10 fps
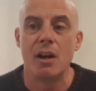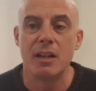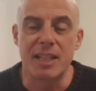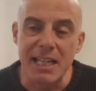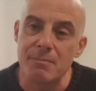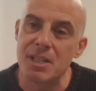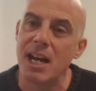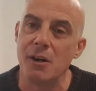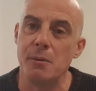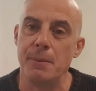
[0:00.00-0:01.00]
gaped it
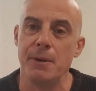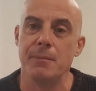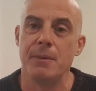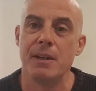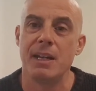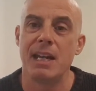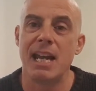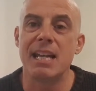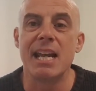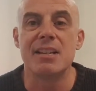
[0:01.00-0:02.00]
open
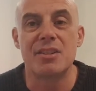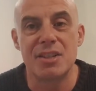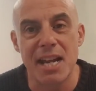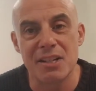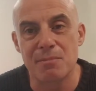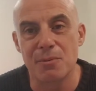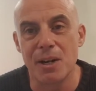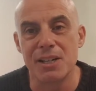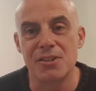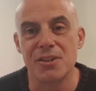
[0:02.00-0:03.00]
in his
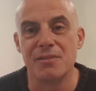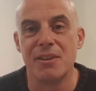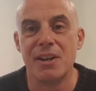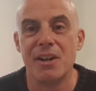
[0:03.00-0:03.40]
desperation